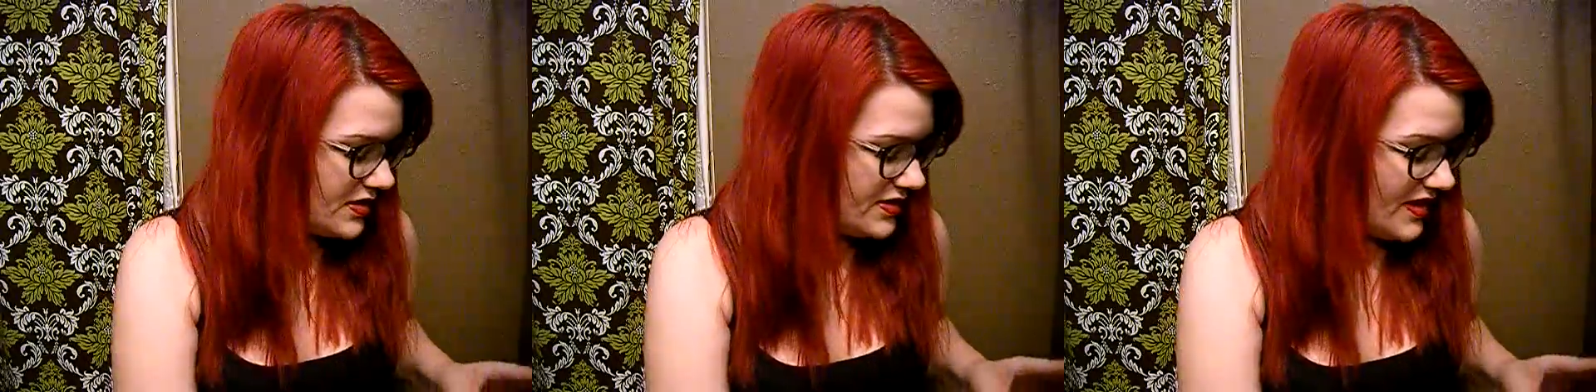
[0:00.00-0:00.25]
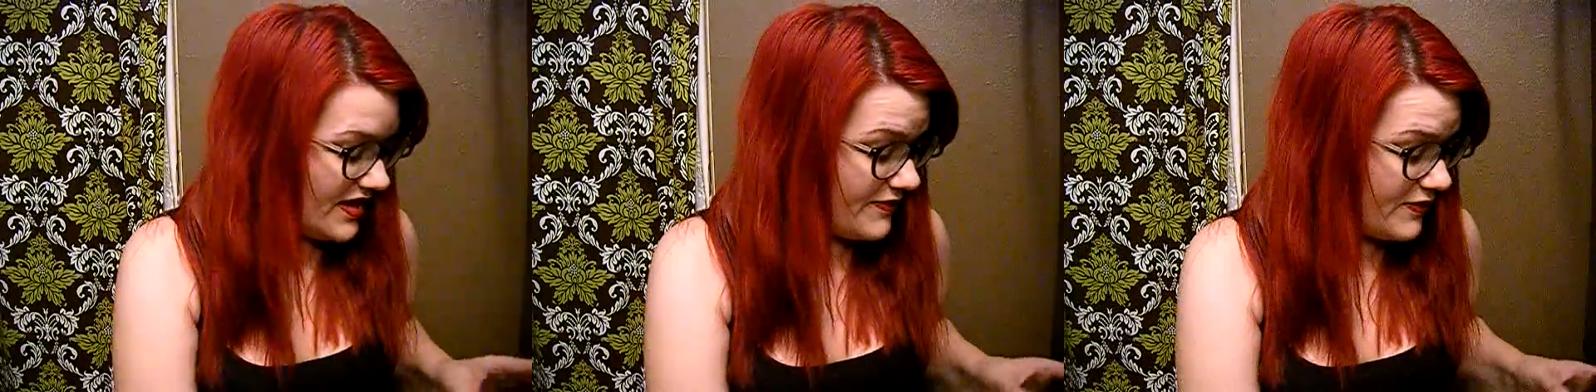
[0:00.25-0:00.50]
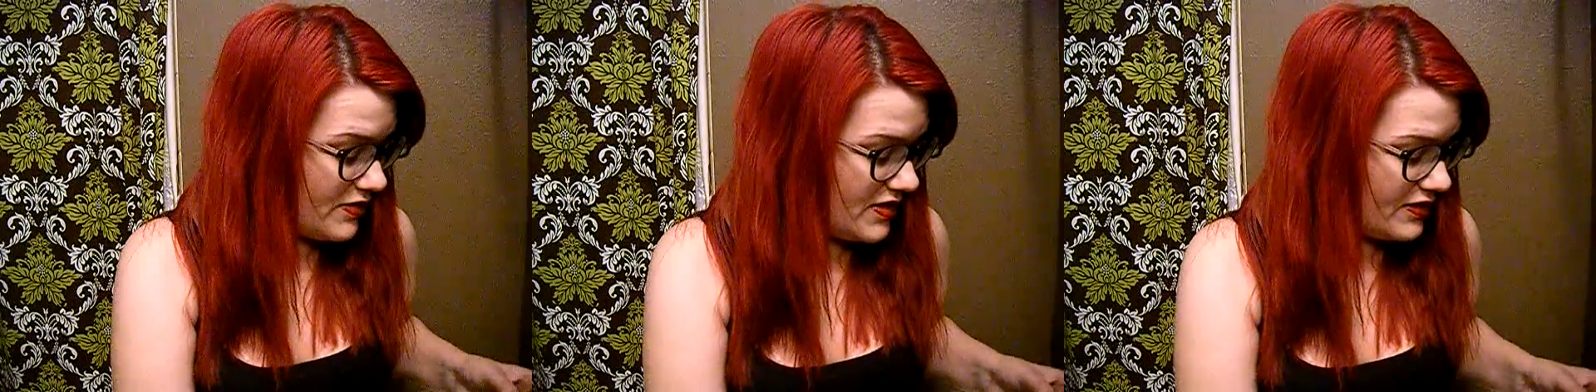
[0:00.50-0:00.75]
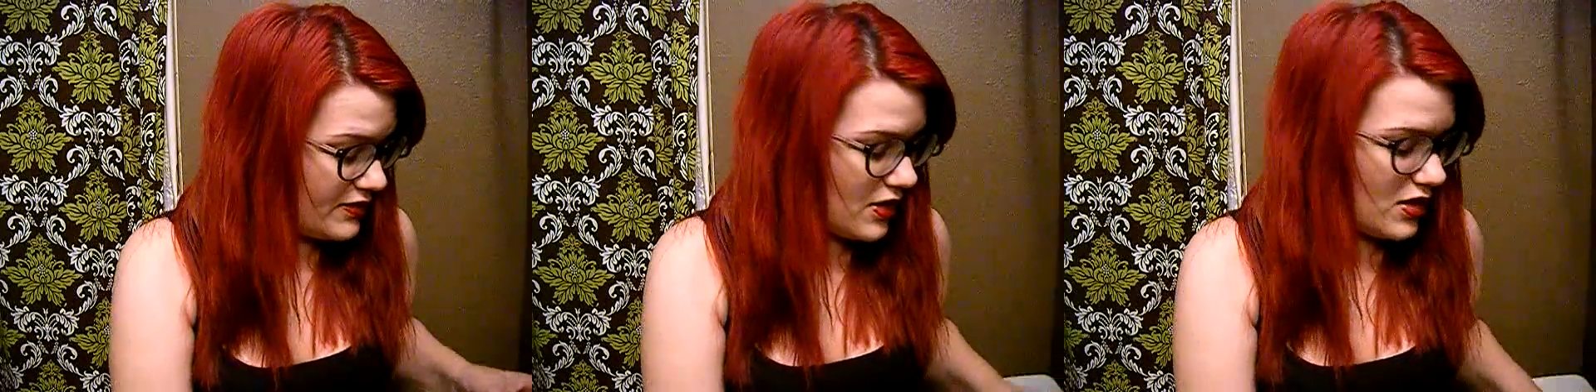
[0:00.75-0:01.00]
they give you
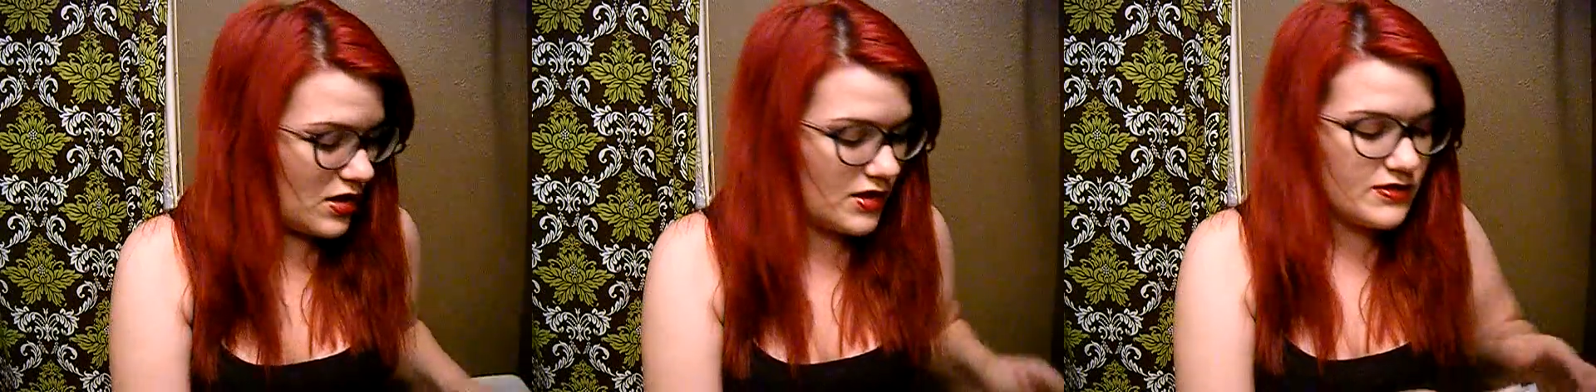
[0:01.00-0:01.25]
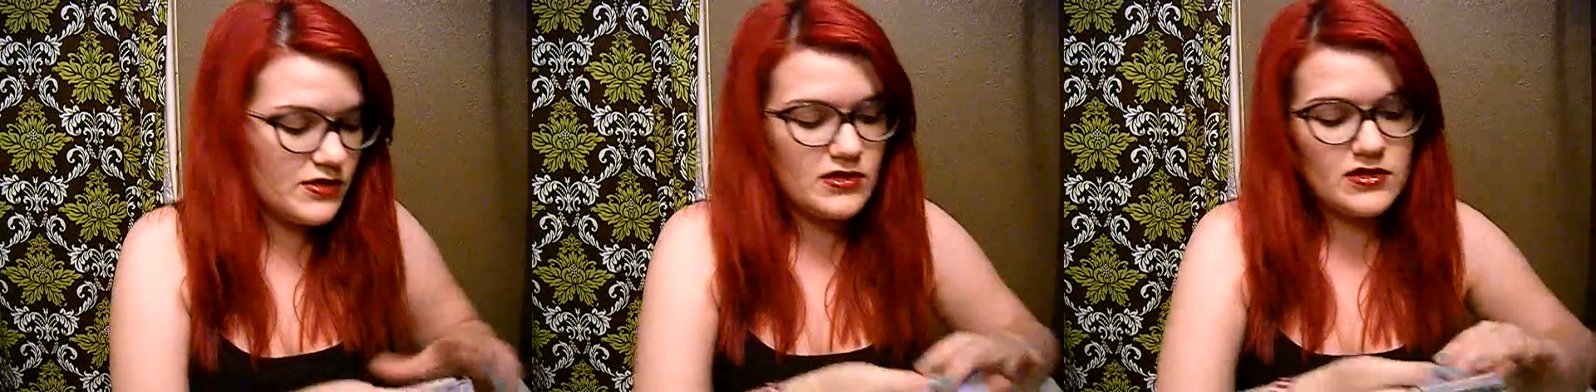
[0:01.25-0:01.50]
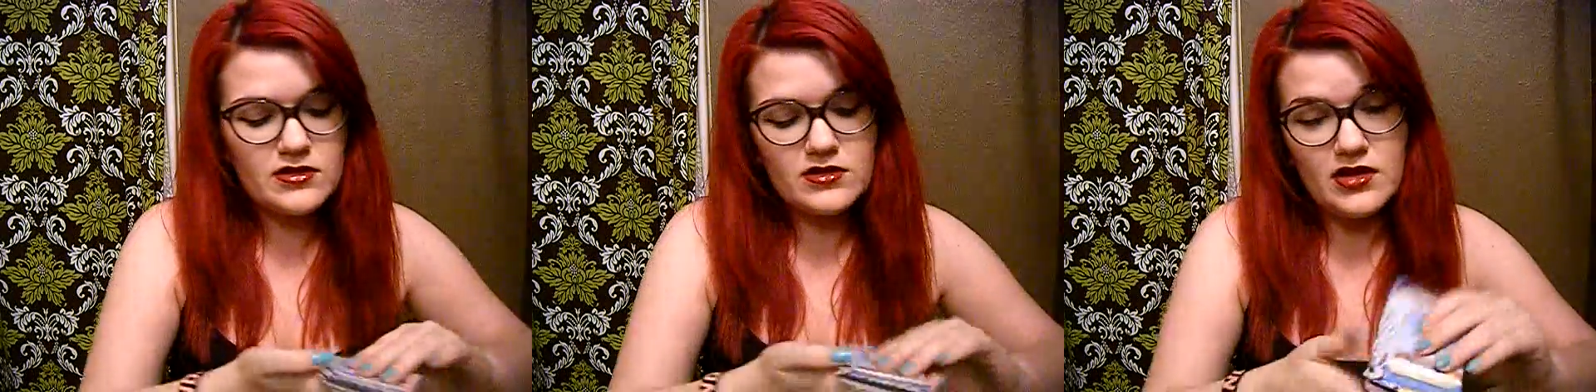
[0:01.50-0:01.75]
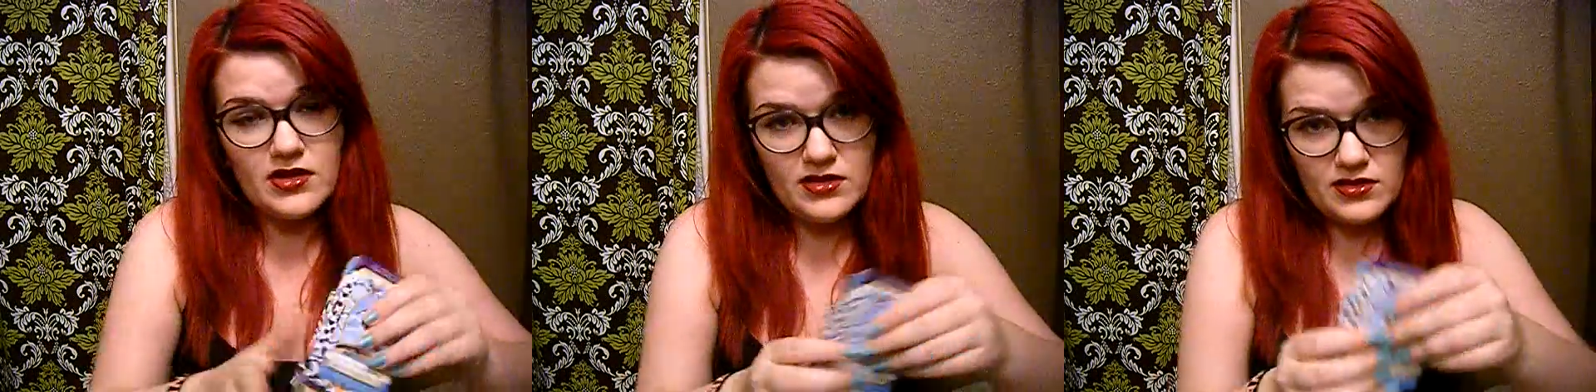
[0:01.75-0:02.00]
these cards,
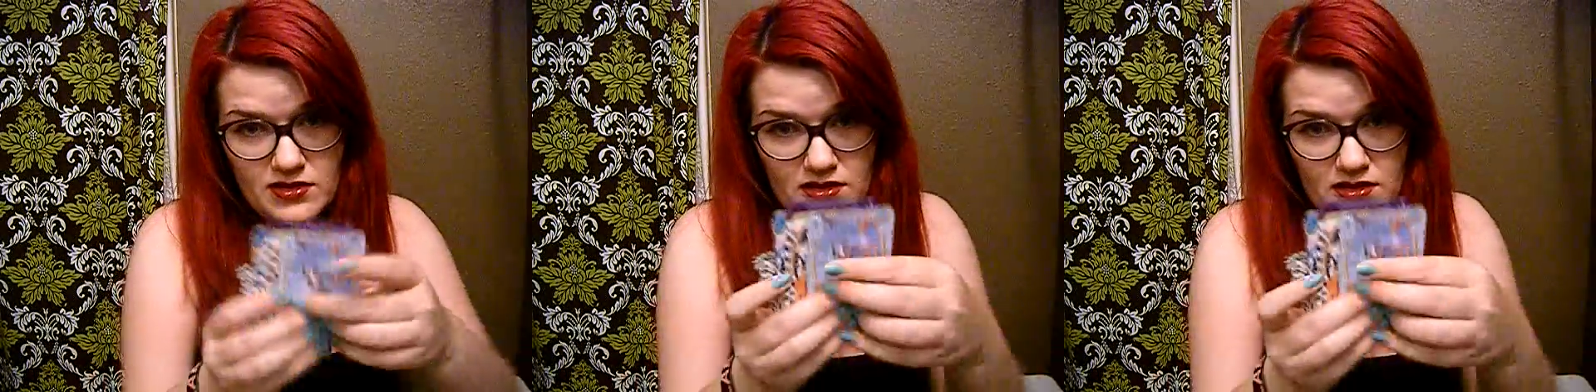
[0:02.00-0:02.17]
and